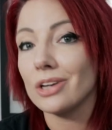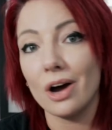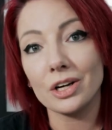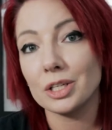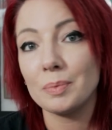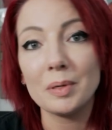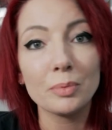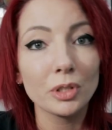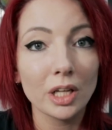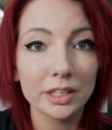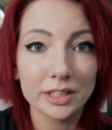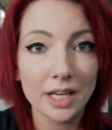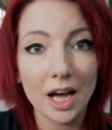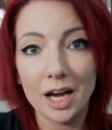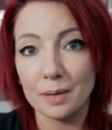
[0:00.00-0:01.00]
talk to people all
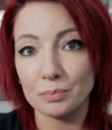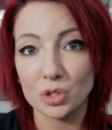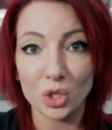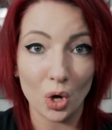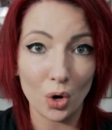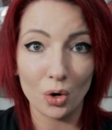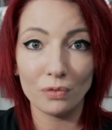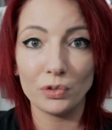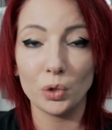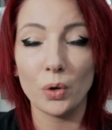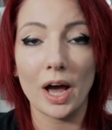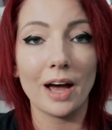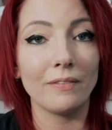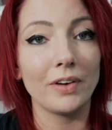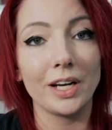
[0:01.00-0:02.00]
the time, so if you
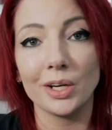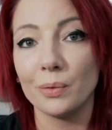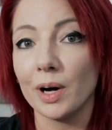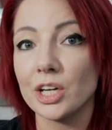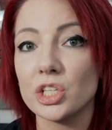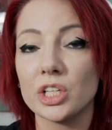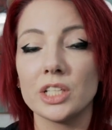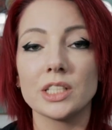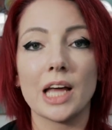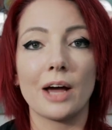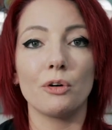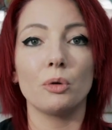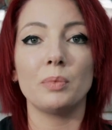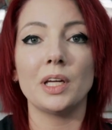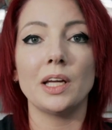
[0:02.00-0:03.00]
have any questions,
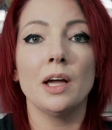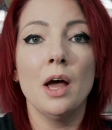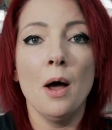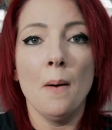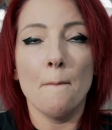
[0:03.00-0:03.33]
I will be